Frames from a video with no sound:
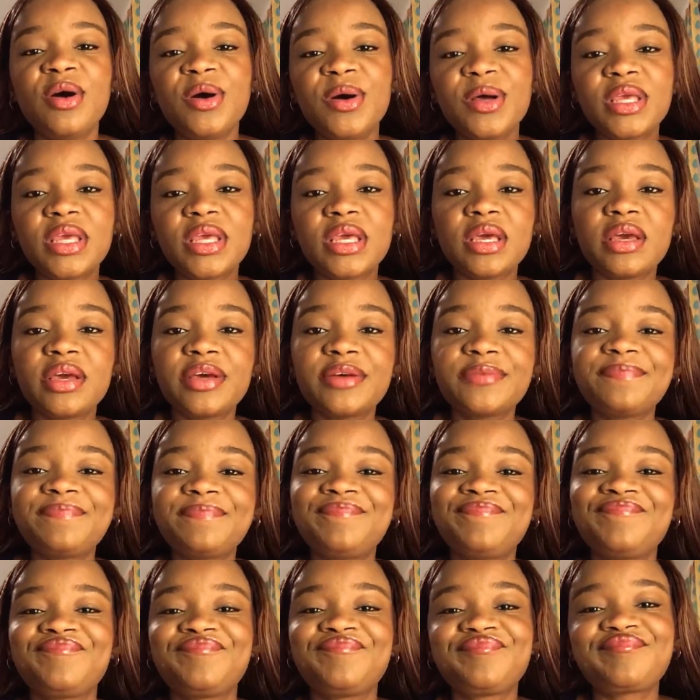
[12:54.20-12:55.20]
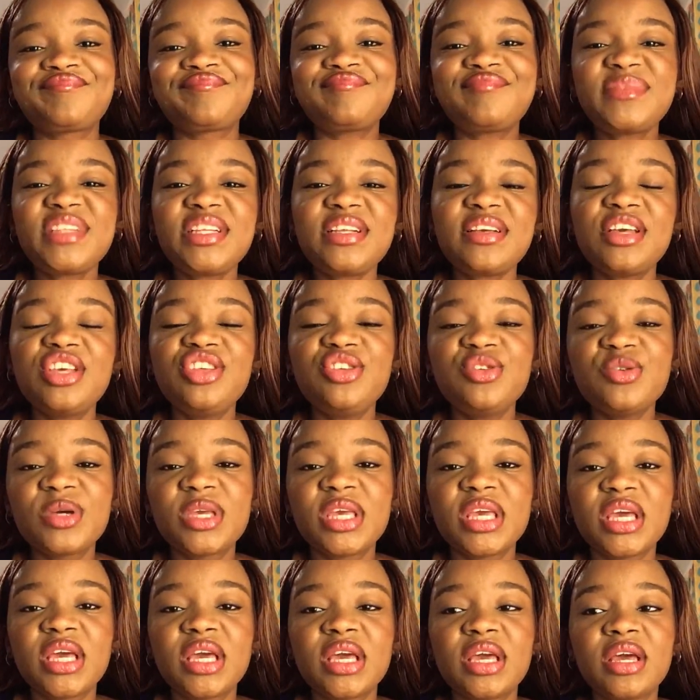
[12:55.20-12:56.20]
okay,
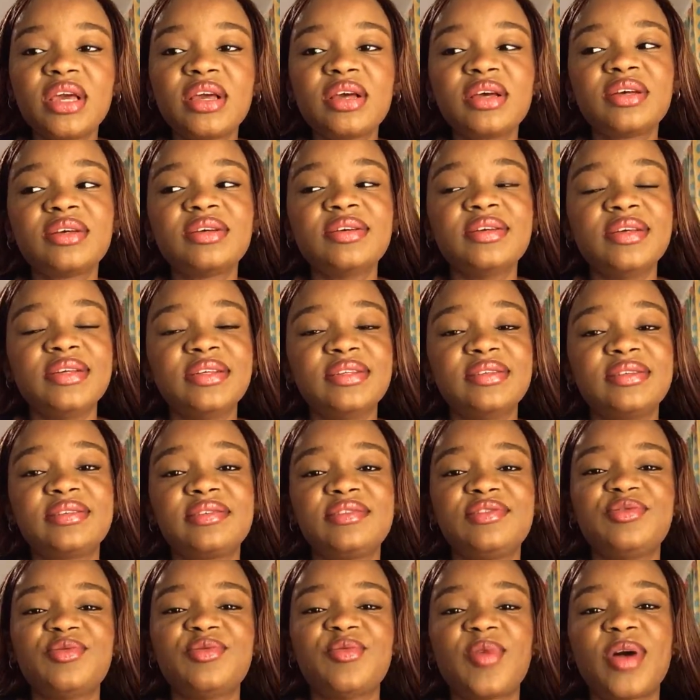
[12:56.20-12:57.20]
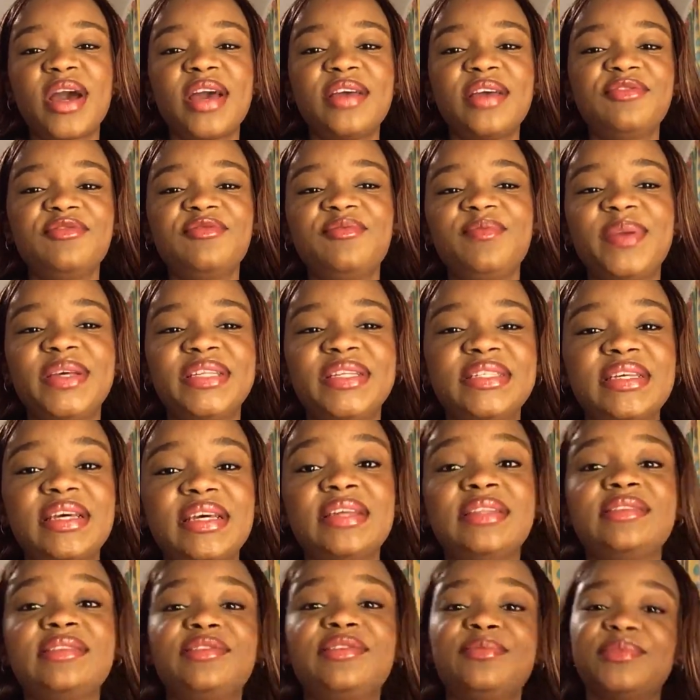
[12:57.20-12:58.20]
UK is, you know, kind of better
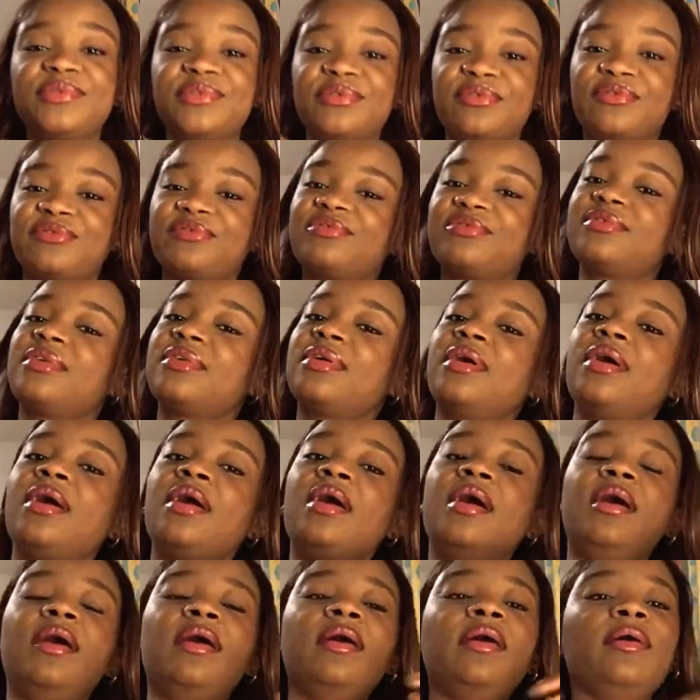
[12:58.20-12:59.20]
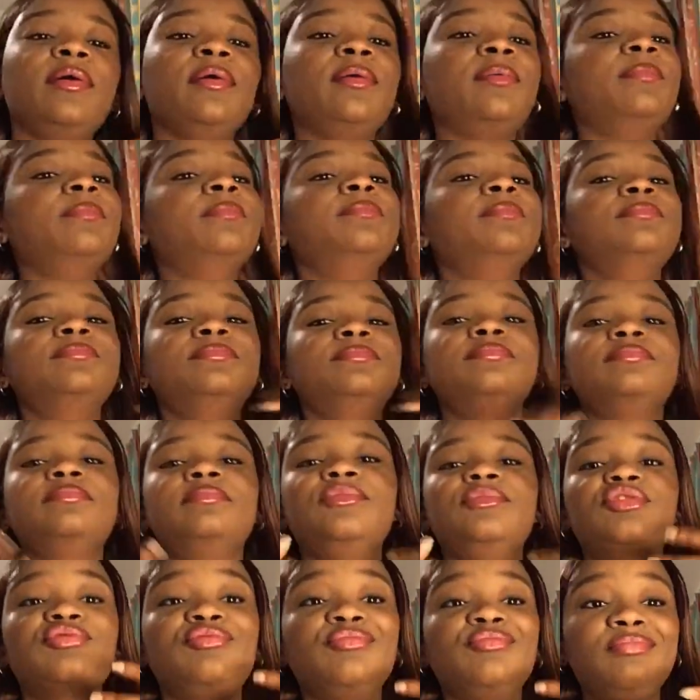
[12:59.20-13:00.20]
in terms of
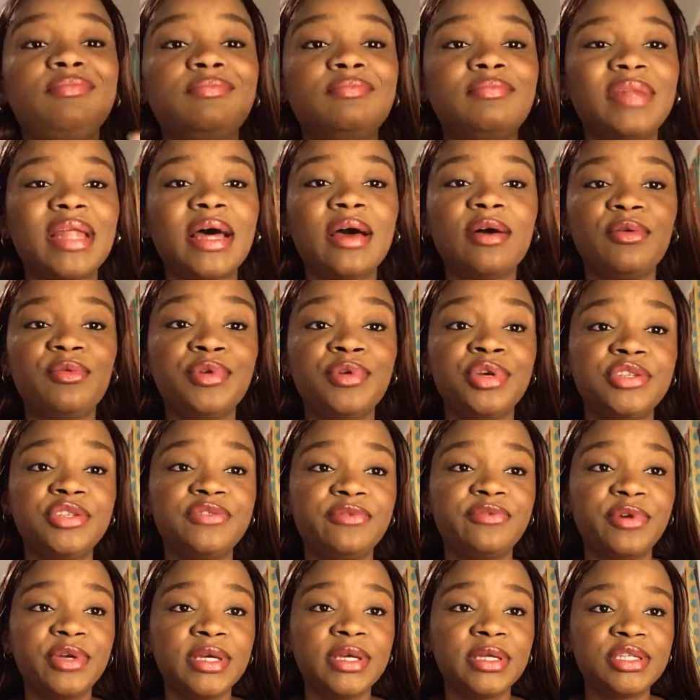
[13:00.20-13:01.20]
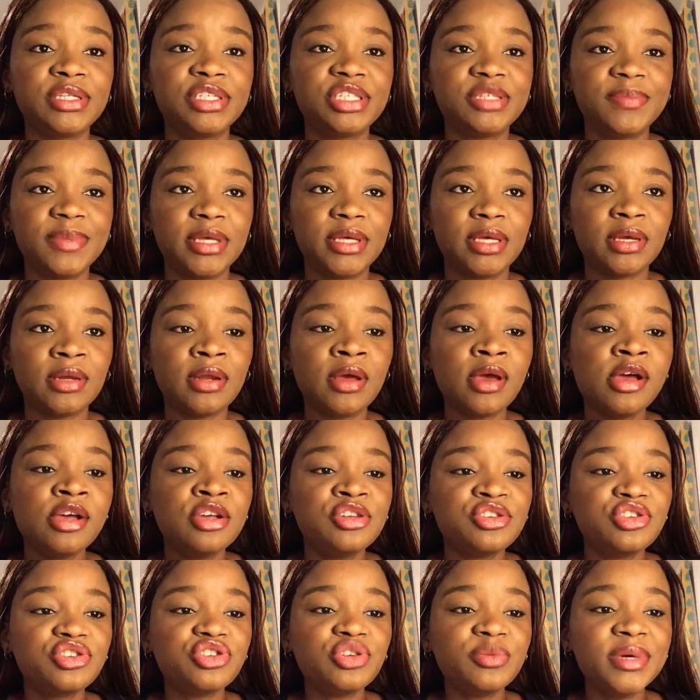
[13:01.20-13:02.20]
you know, language for English speaking.
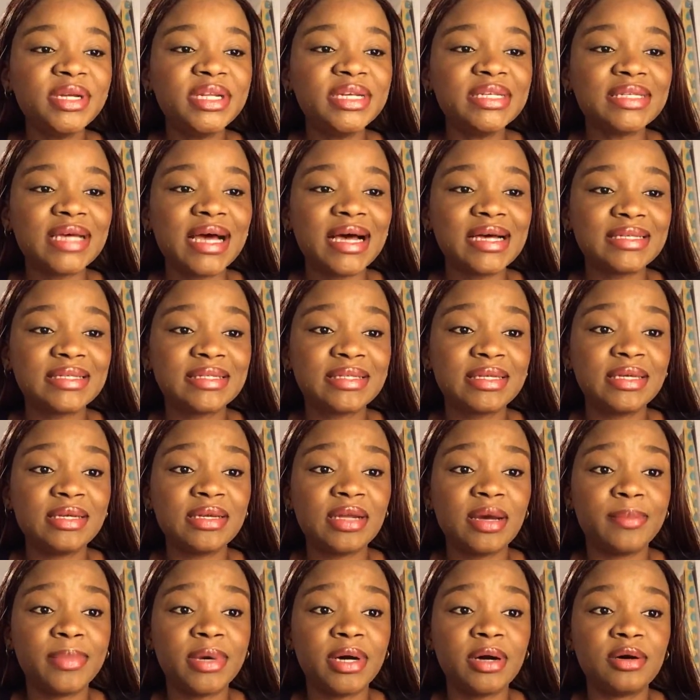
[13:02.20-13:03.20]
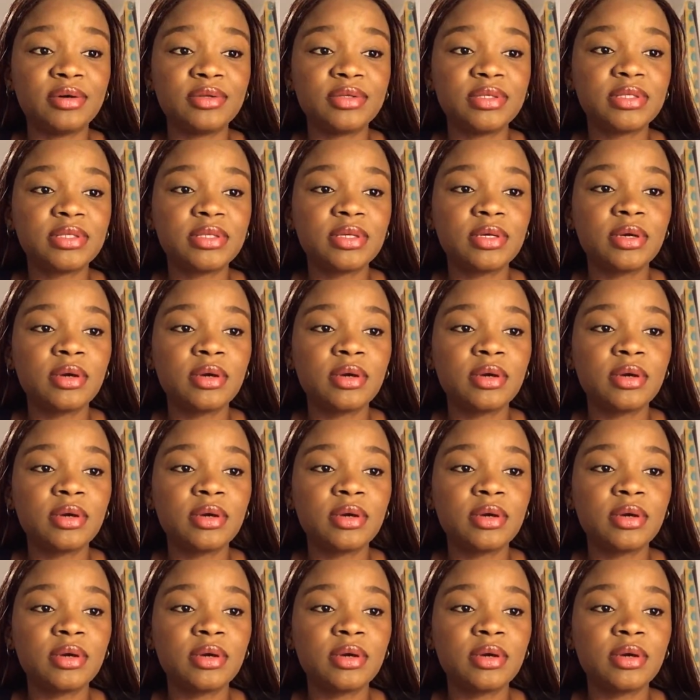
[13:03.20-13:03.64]
So somebody is asking about